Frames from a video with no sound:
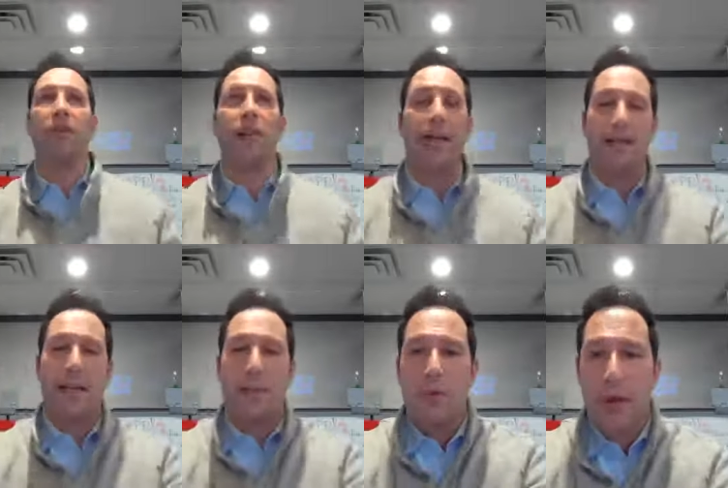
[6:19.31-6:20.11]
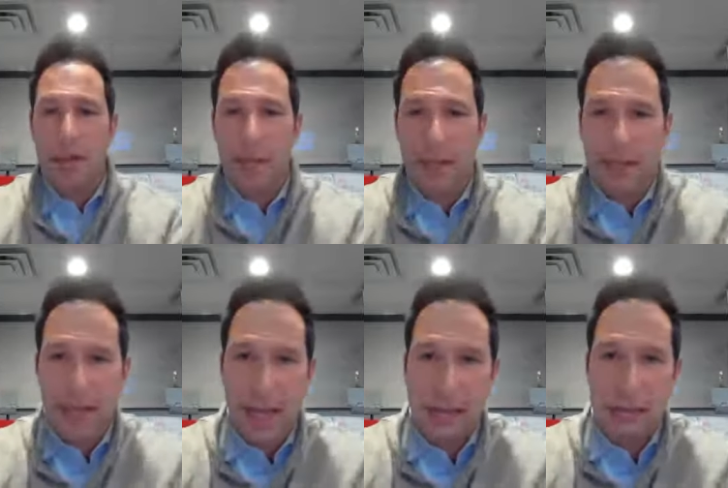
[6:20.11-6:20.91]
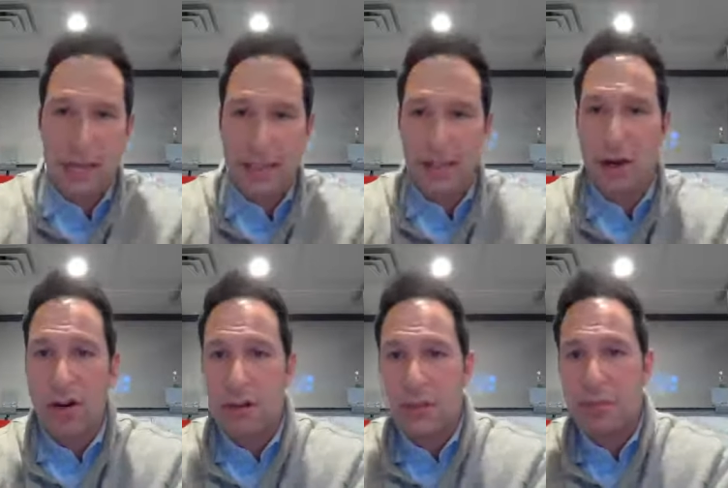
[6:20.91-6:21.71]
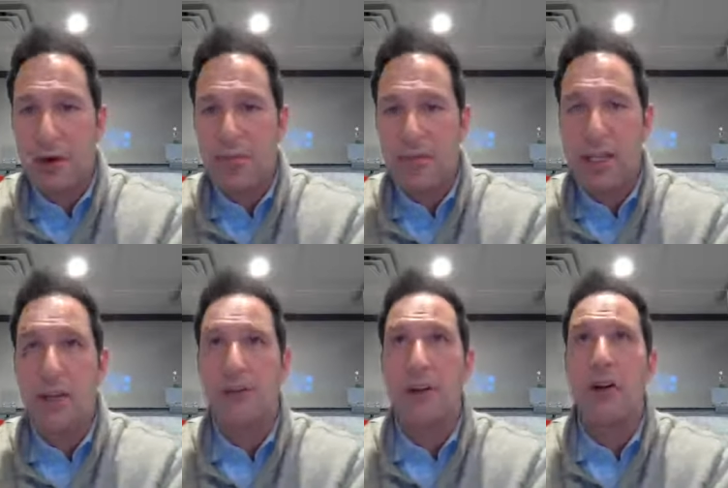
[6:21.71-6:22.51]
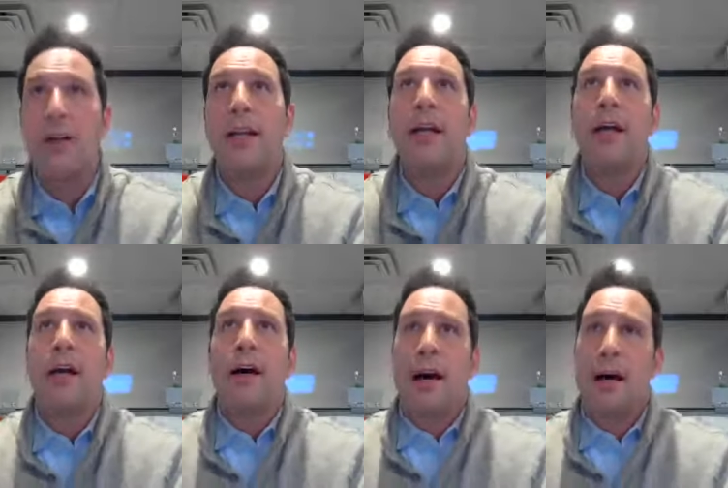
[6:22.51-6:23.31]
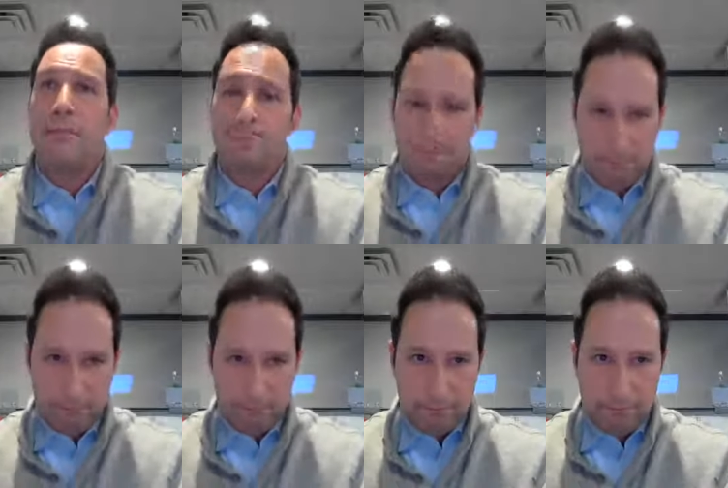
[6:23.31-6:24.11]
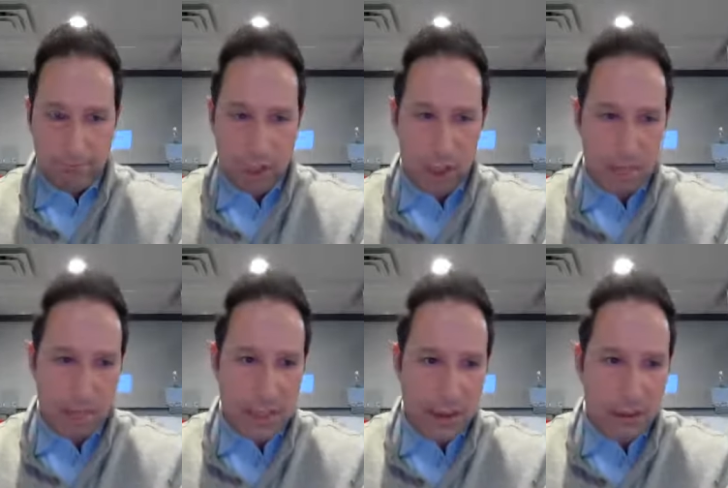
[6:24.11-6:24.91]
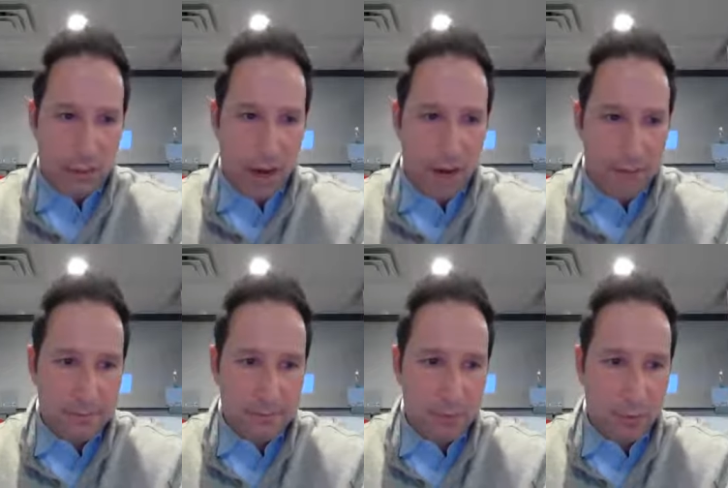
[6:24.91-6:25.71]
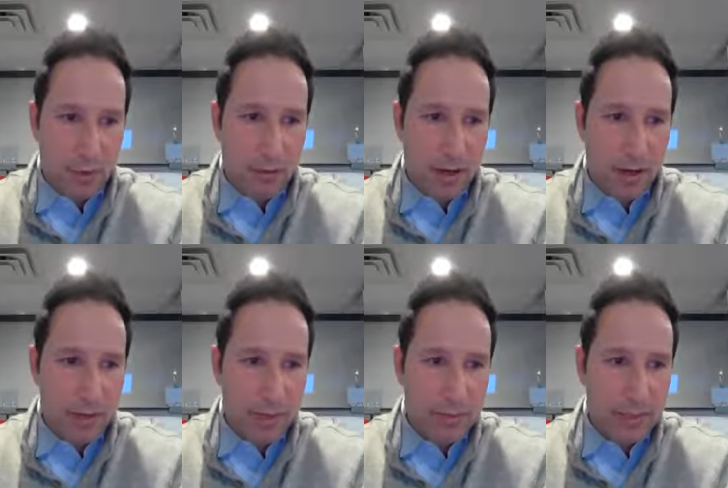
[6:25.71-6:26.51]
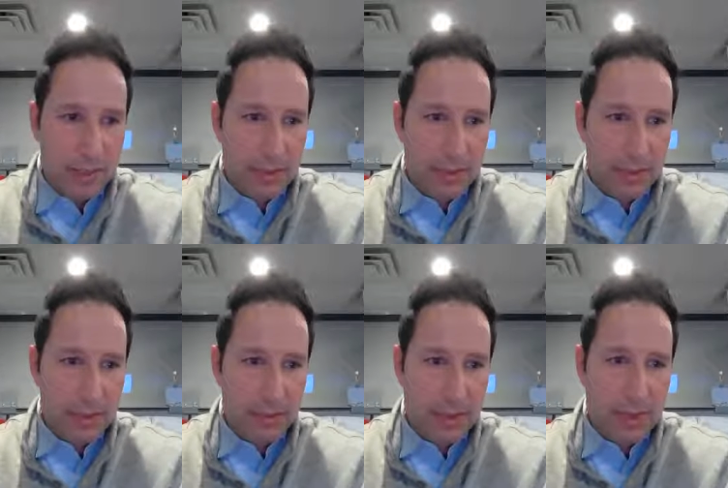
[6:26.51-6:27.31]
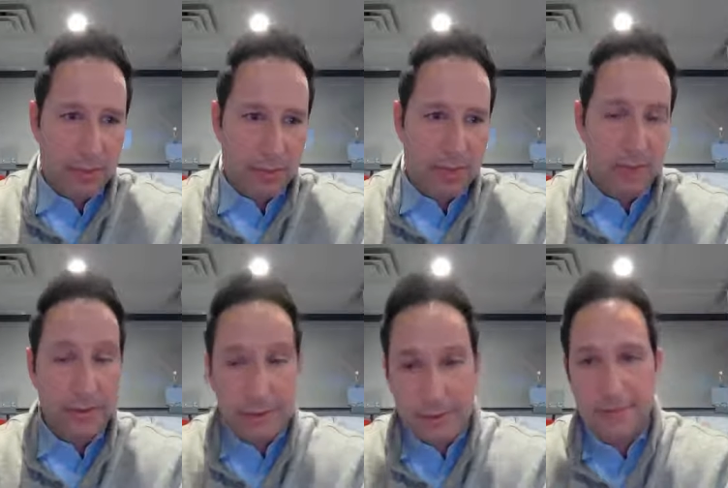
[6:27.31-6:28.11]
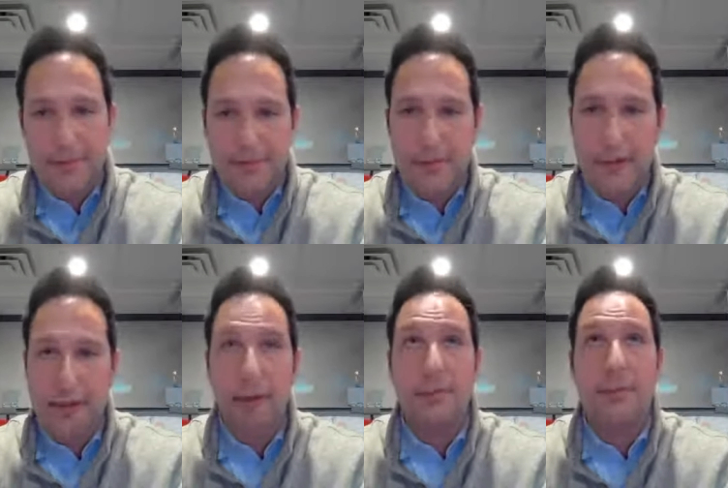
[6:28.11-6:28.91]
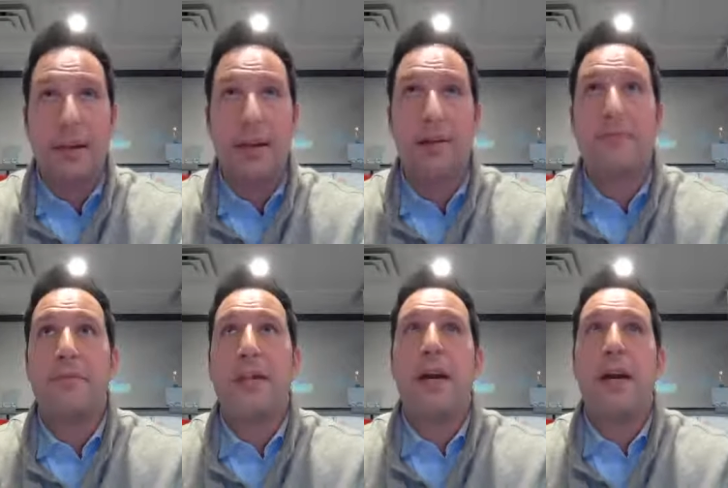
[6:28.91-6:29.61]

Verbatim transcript: you can't take away he plays the game and he hits hard, and that's part of his game. So, um, so that's where we are. What about our kids playing sports instead of the pros? I know, I know.